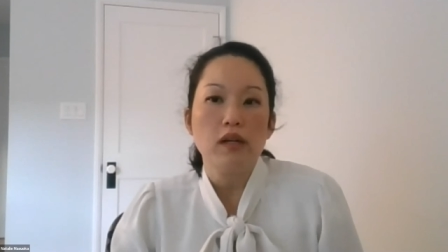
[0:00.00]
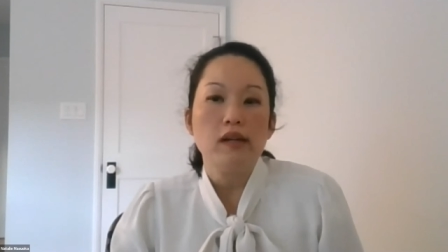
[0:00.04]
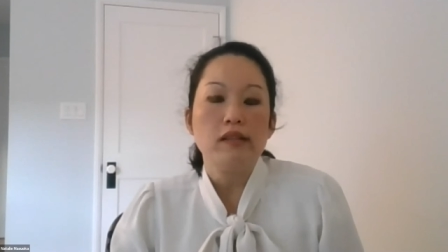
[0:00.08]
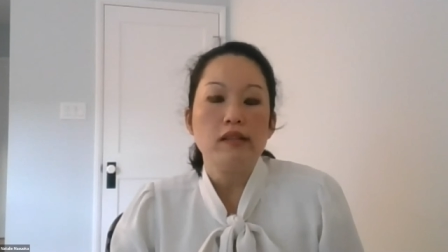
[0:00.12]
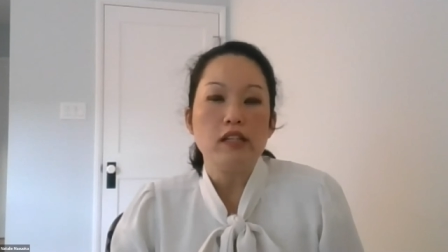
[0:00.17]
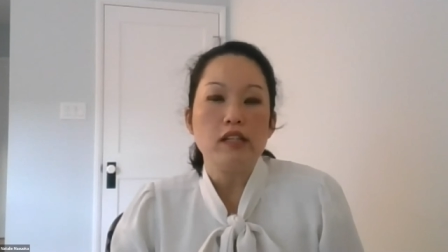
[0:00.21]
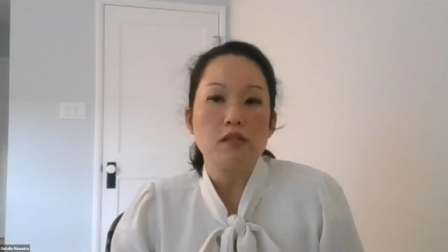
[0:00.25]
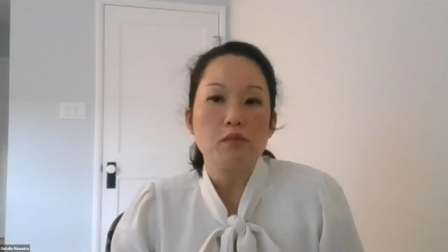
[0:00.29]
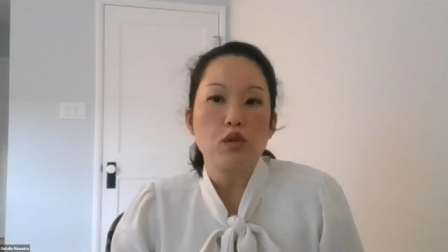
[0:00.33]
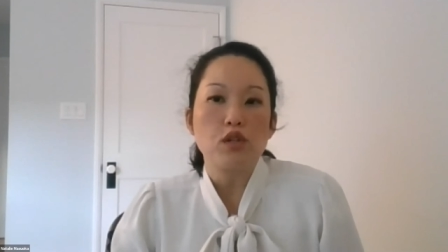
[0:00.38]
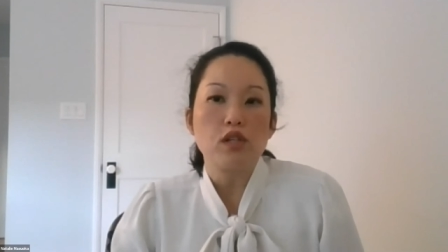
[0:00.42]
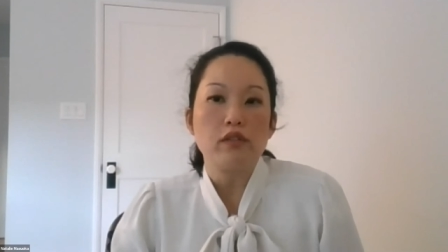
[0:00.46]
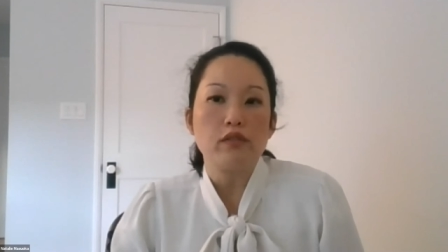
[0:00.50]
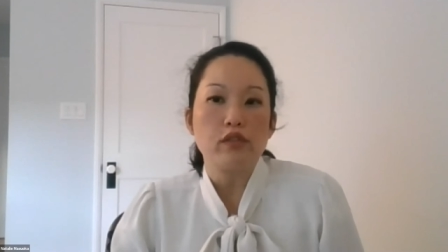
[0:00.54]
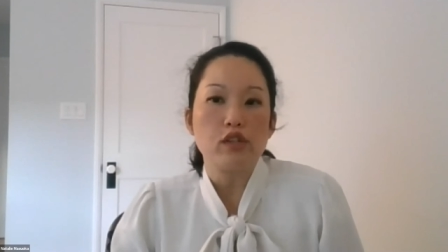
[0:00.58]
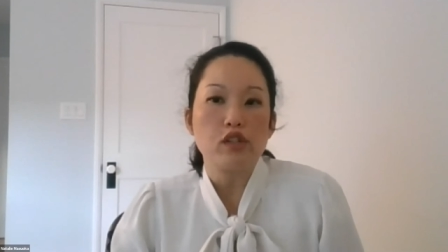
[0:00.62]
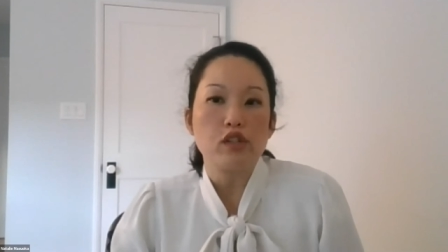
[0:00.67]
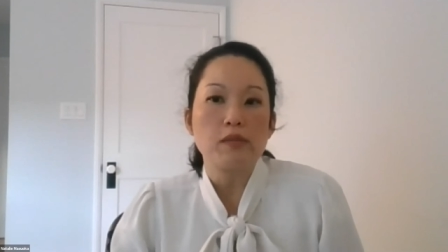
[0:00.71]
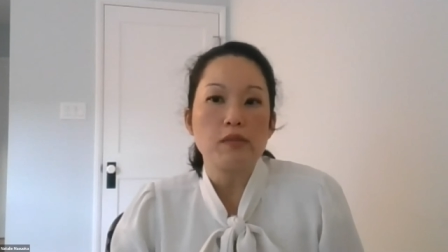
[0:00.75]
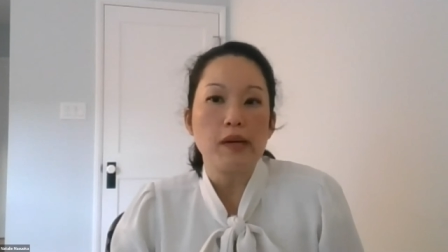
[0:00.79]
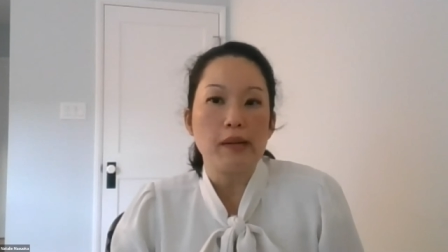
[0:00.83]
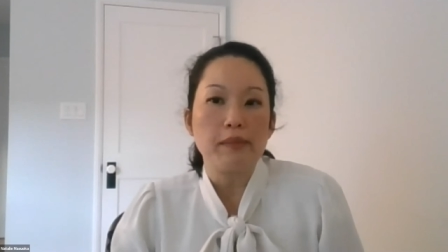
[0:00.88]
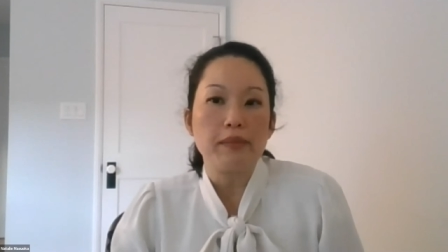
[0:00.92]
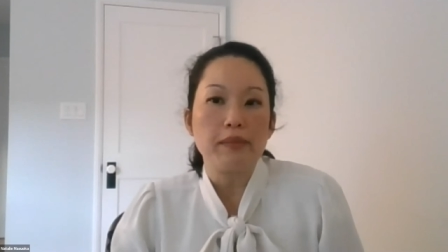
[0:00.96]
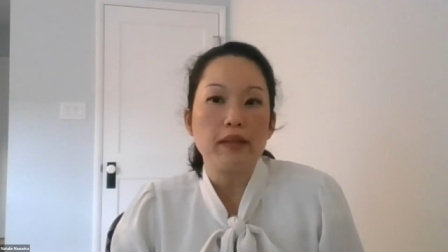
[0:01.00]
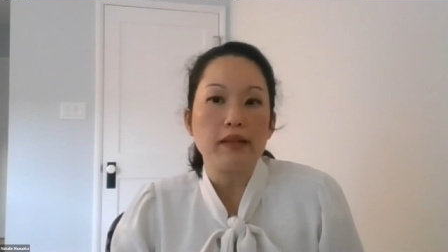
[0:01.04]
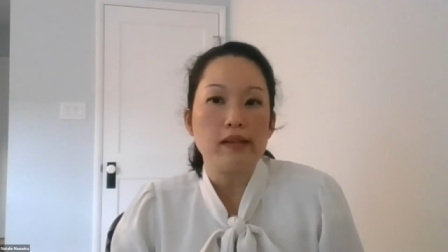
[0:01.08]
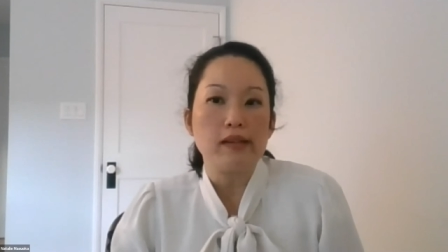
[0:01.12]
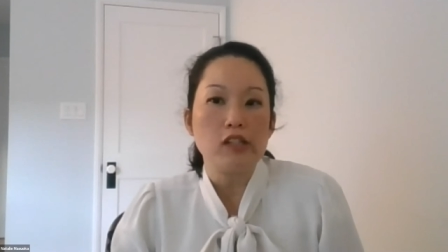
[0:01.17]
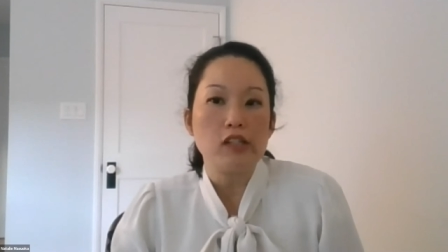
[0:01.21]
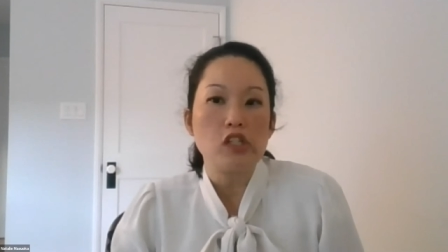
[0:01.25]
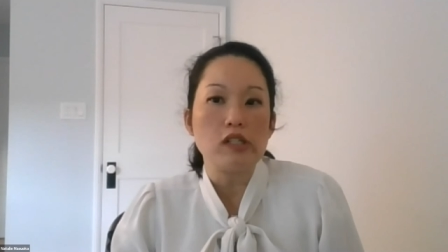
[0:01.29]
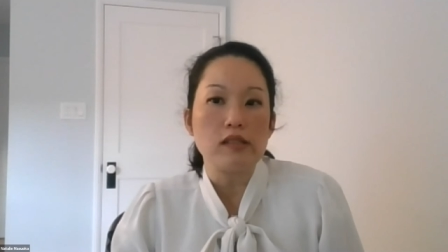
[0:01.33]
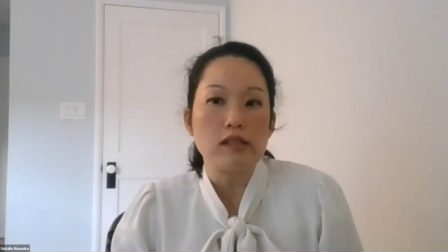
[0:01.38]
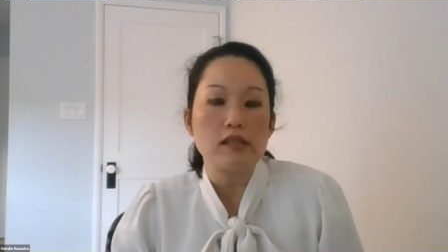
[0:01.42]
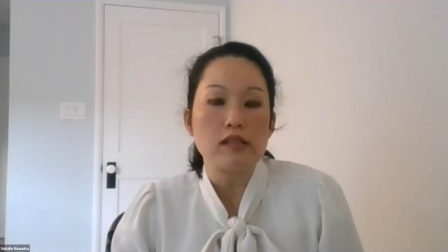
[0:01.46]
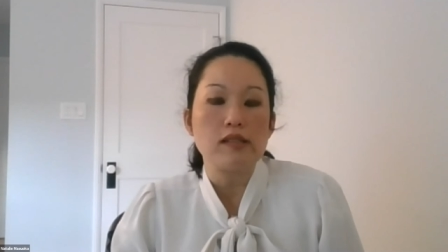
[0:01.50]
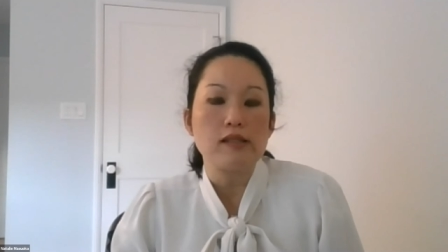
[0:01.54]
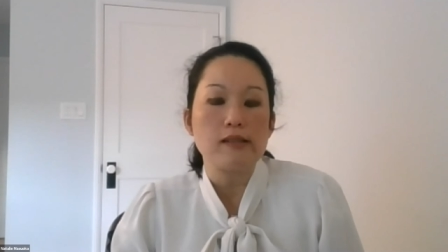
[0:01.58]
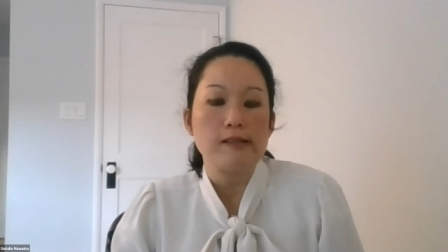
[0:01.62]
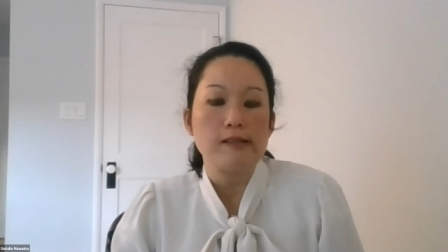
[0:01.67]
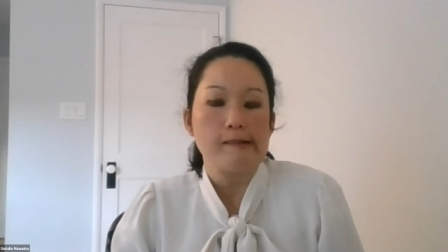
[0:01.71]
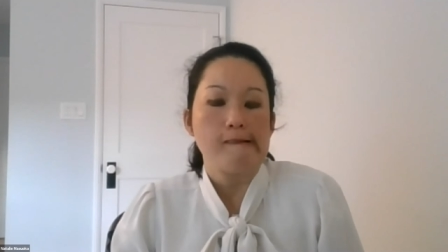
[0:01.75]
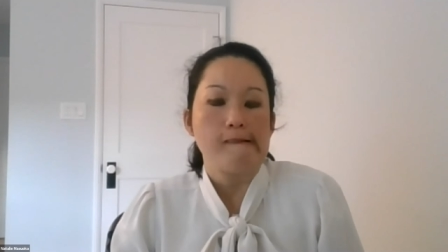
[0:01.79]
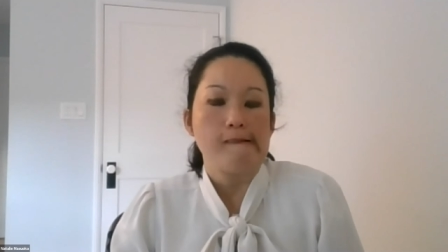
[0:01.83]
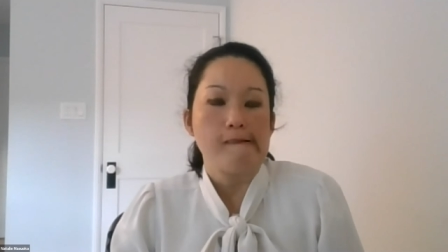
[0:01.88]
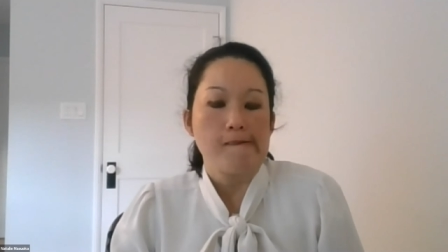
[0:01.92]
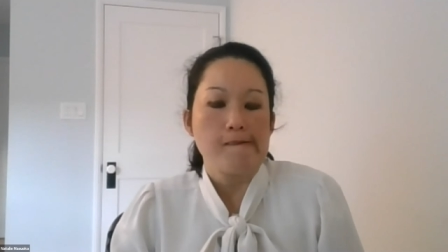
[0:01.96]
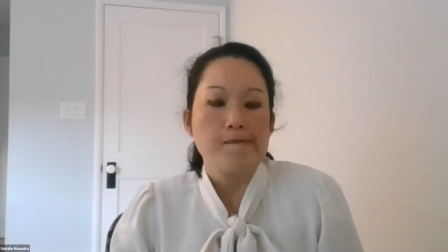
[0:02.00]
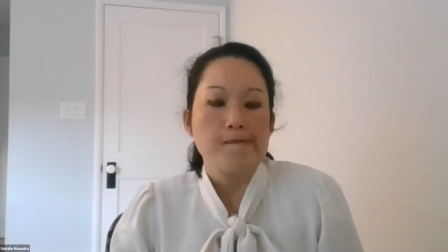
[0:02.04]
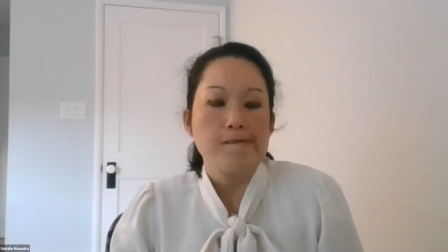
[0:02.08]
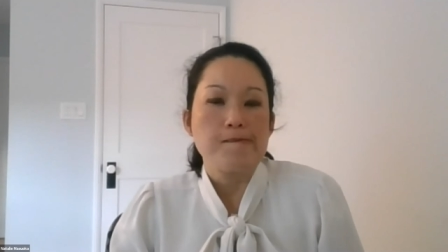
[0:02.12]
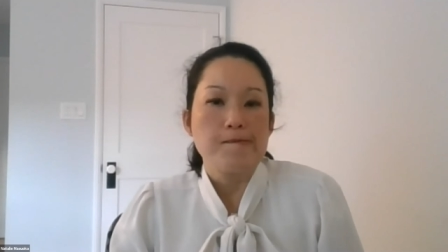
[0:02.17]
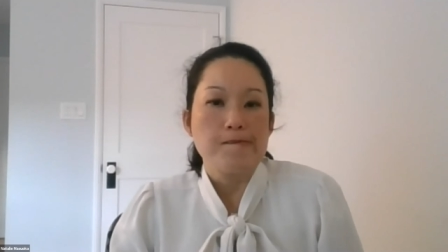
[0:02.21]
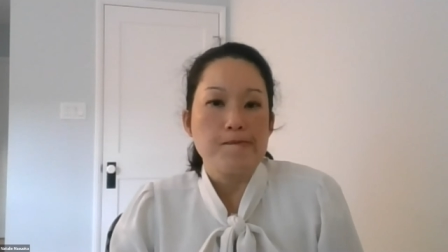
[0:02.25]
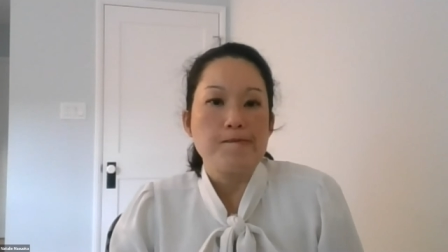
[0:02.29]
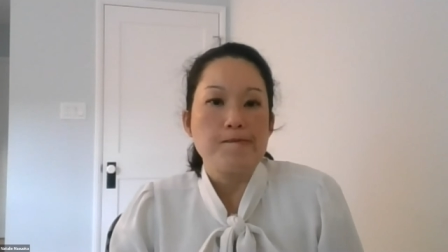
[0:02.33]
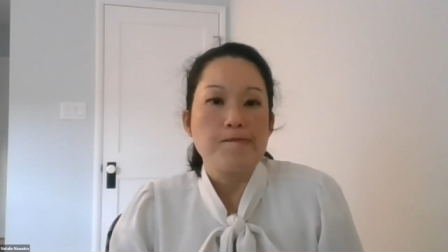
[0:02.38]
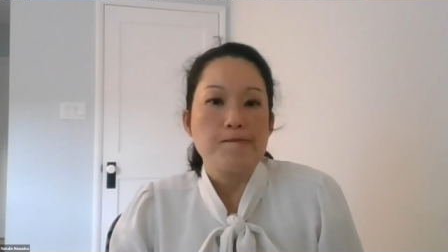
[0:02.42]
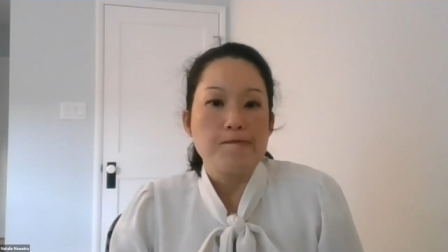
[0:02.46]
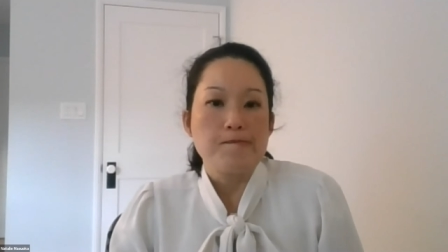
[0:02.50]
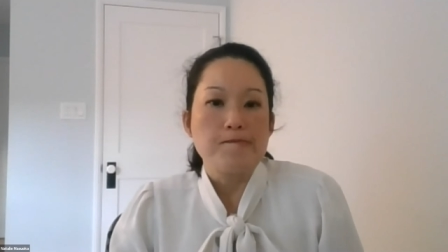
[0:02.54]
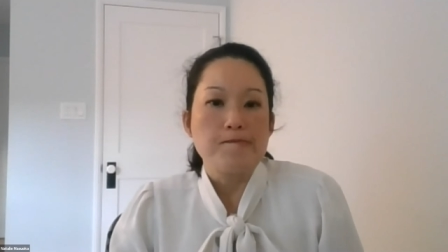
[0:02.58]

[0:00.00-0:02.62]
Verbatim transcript: these more diverse populations. Right.